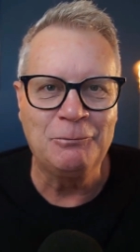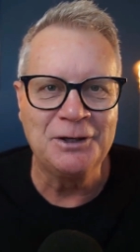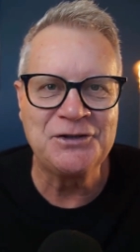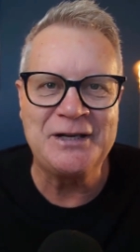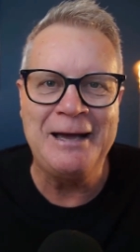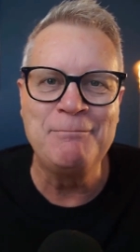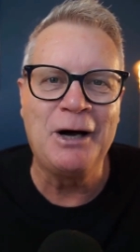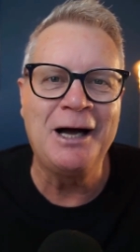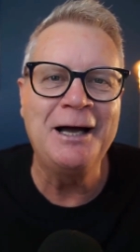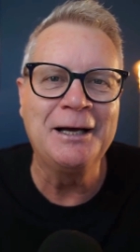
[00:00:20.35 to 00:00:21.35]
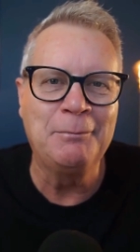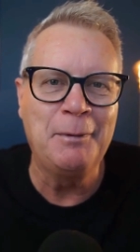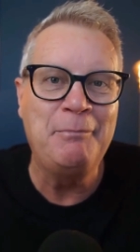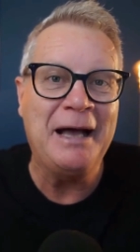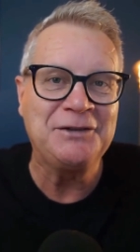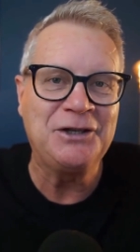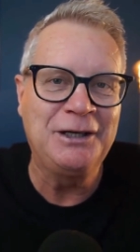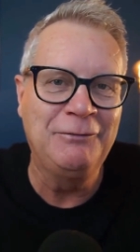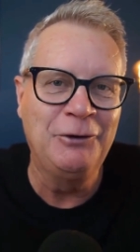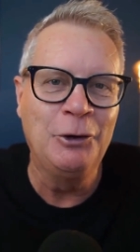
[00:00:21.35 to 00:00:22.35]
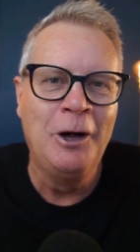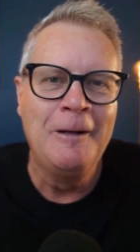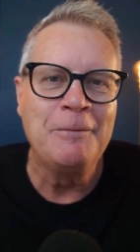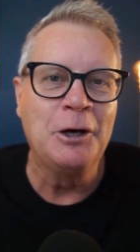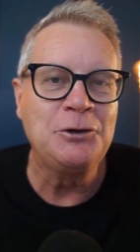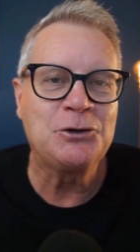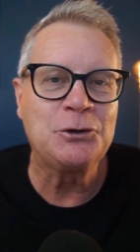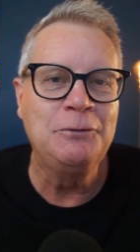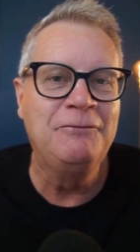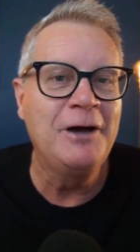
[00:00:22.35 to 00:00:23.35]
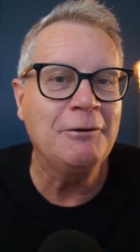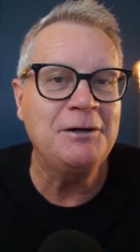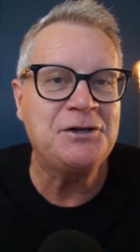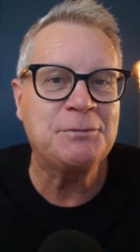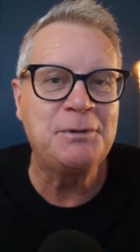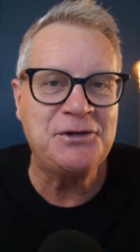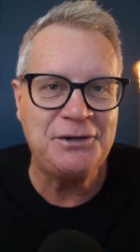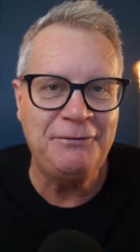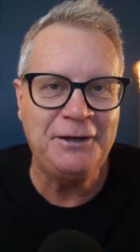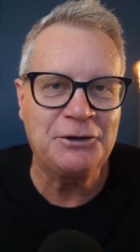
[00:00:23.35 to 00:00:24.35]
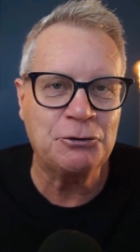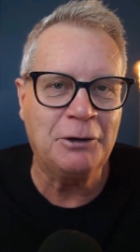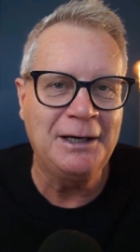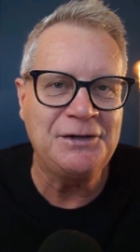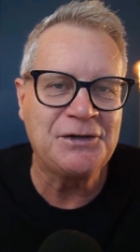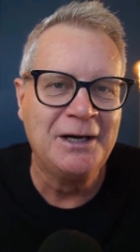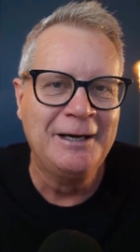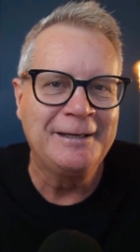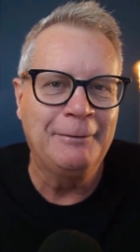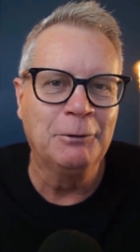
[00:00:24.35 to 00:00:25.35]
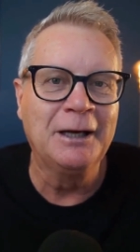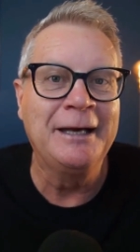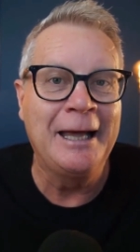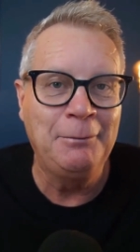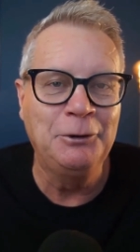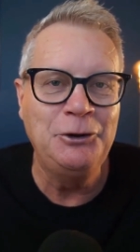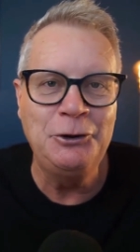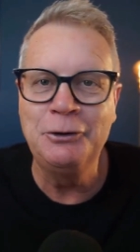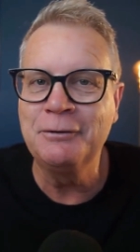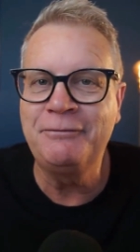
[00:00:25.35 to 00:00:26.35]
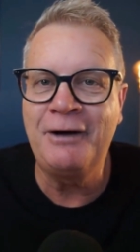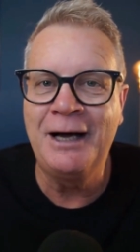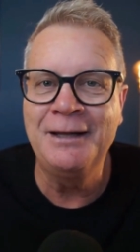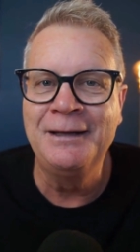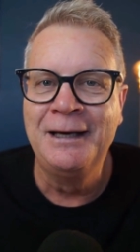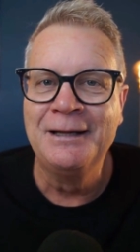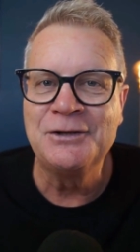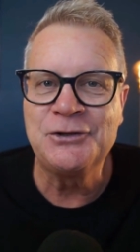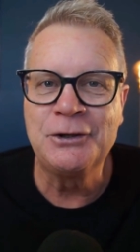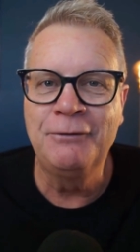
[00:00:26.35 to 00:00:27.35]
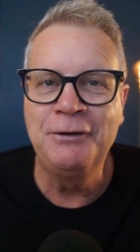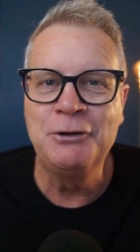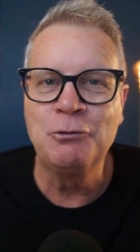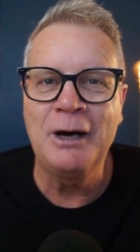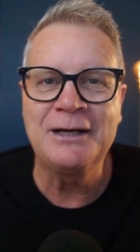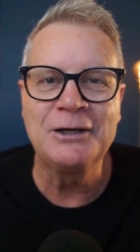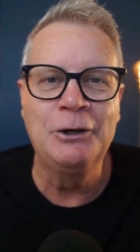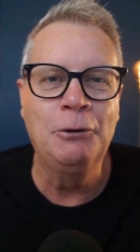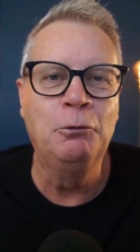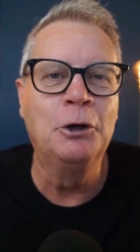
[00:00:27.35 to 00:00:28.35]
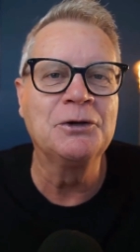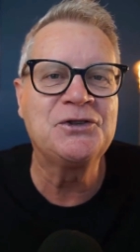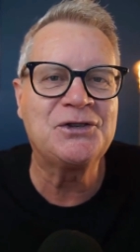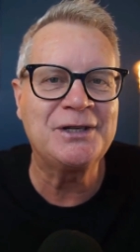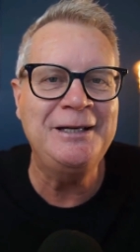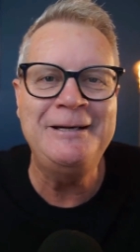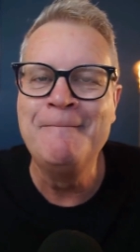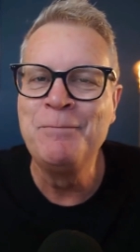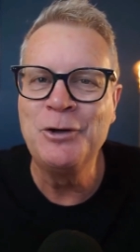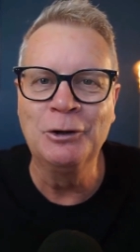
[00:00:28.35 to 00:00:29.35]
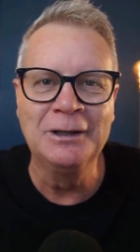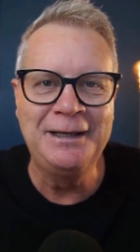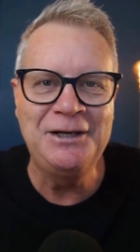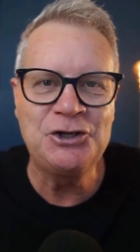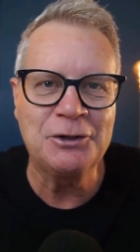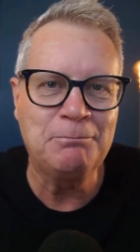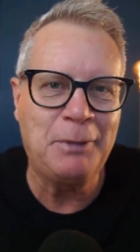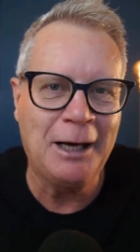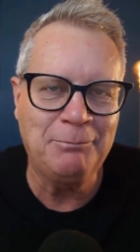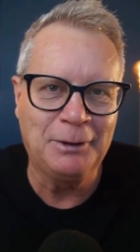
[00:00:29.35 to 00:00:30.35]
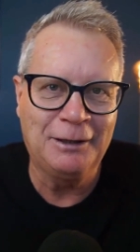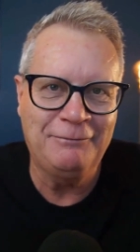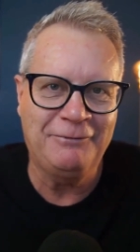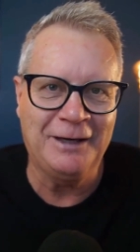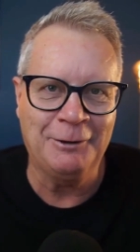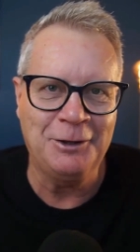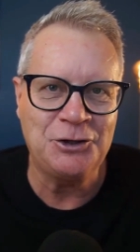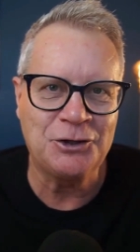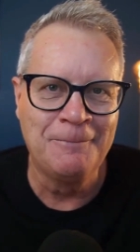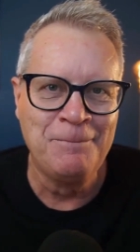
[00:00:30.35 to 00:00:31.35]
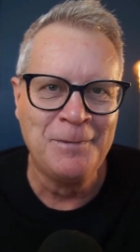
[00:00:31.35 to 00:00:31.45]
Well, stand by, and I'm about to give you those two very specific traits that will enable you to find the serving director who will see your leadership pipeline flourish.